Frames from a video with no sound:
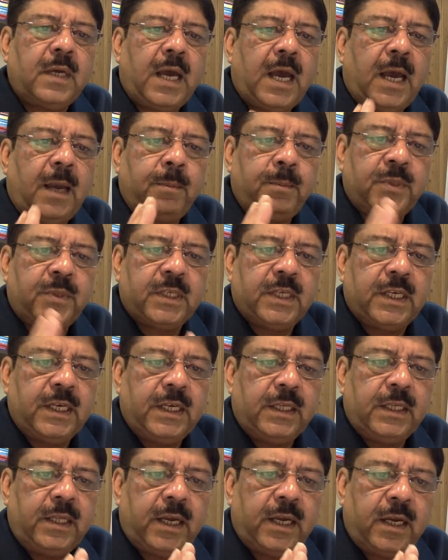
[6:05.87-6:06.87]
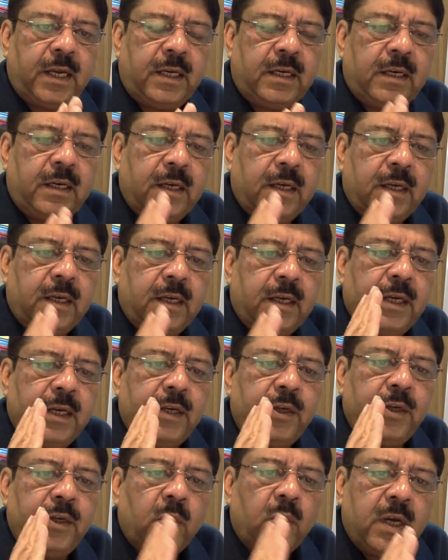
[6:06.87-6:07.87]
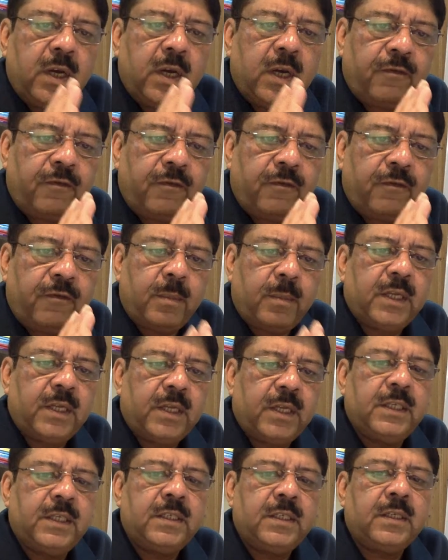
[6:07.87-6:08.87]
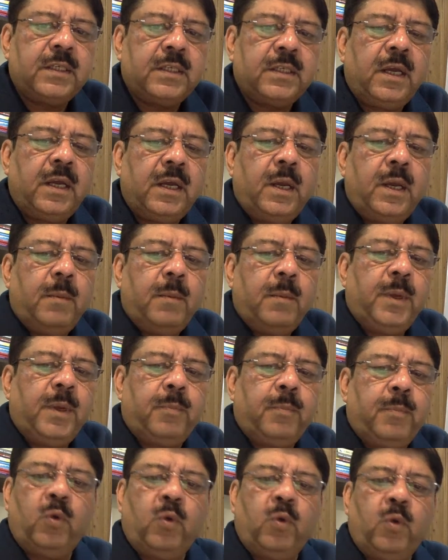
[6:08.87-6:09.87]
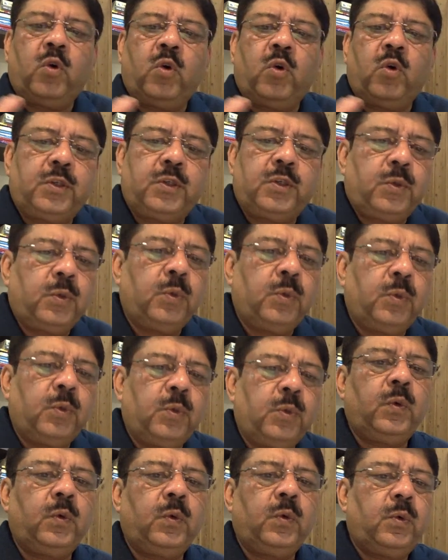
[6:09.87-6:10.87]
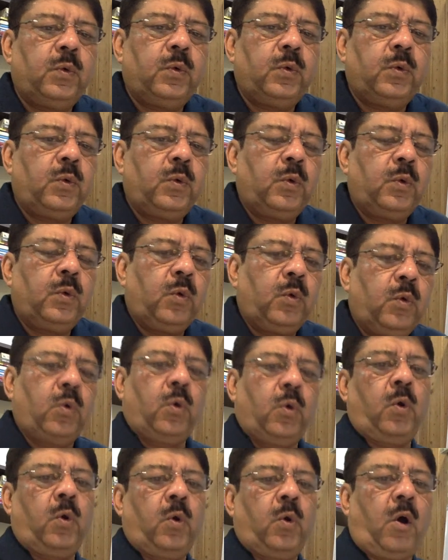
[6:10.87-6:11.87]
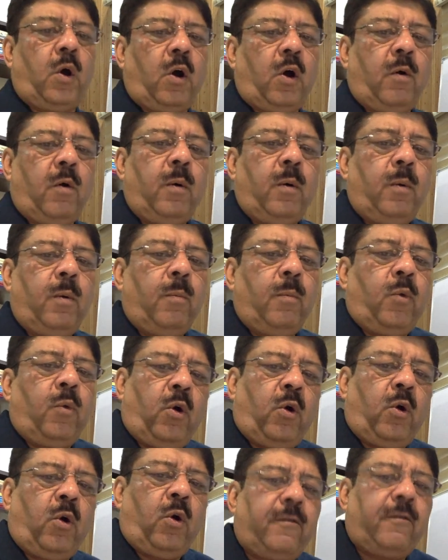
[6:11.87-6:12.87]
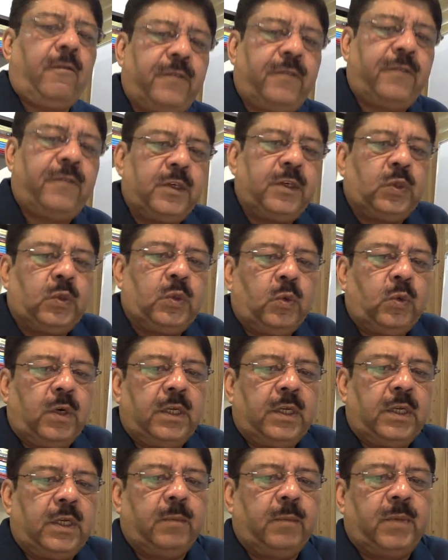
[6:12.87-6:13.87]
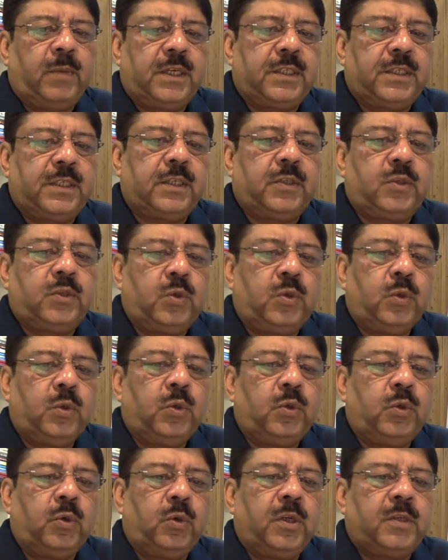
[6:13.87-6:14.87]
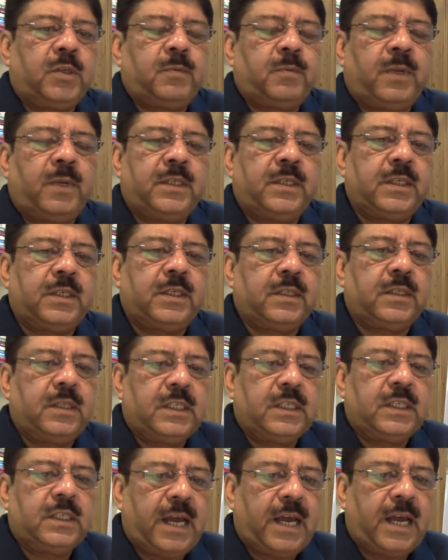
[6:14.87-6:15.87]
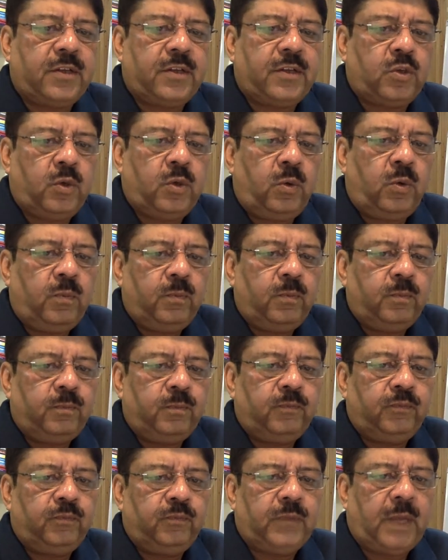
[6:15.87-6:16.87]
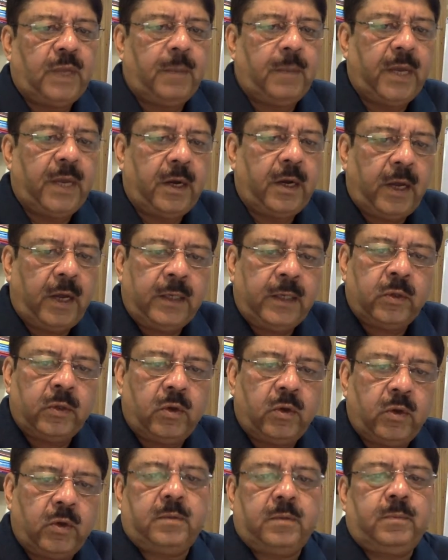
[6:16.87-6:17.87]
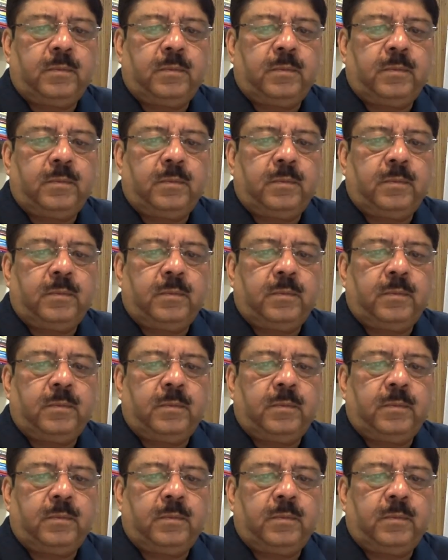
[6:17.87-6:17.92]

I'm saying that in nuclear families, people want to go more often to other places, to tourist places. Is that so? Am I right or not?